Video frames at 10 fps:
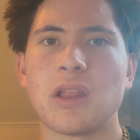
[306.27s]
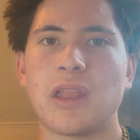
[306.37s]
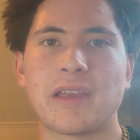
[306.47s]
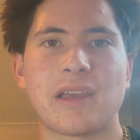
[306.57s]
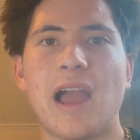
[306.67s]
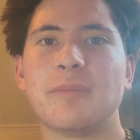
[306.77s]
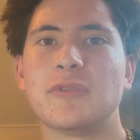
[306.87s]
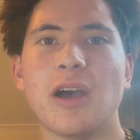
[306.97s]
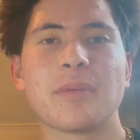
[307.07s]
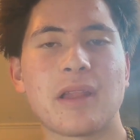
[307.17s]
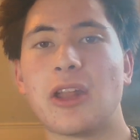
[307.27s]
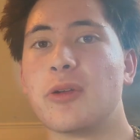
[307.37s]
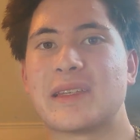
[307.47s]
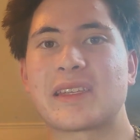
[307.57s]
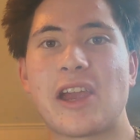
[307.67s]
like hyped up, a
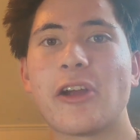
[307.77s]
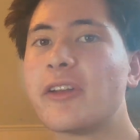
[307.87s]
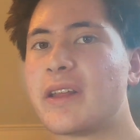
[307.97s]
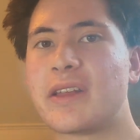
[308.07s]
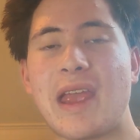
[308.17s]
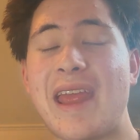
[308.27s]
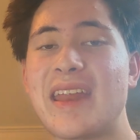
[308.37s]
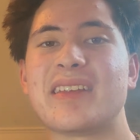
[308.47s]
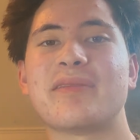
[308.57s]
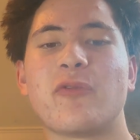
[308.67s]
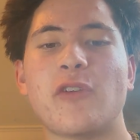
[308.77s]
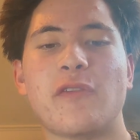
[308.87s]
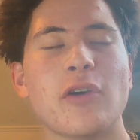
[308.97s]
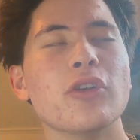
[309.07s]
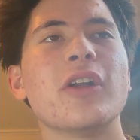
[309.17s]
little bit scared, and it
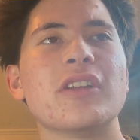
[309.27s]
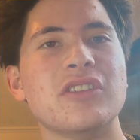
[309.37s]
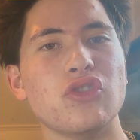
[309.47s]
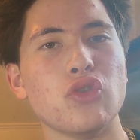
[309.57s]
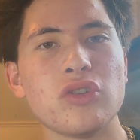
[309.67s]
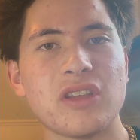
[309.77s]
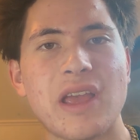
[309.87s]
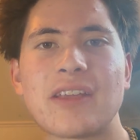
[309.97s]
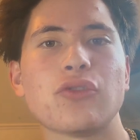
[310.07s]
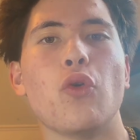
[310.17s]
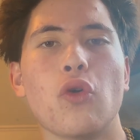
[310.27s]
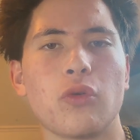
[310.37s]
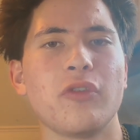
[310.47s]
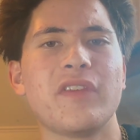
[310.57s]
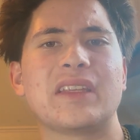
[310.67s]
fulfilled on its duty as a horror movie.